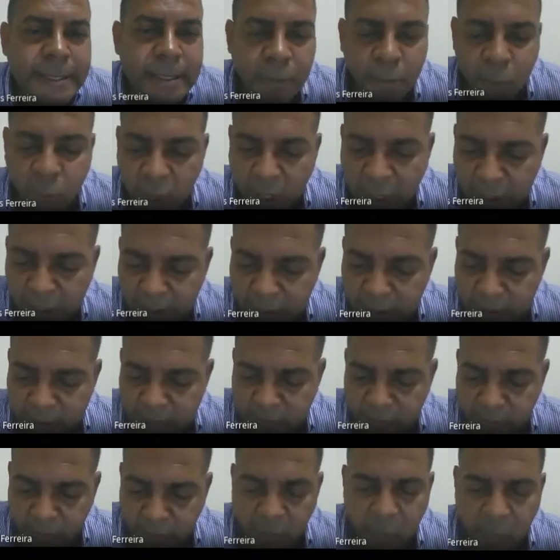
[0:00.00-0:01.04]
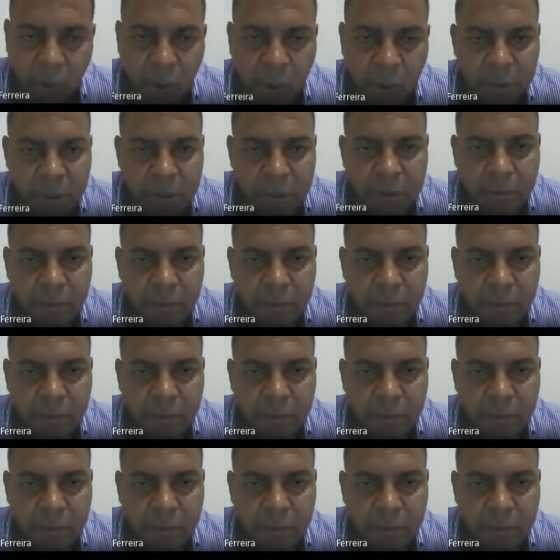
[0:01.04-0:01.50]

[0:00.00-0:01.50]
the Boali model,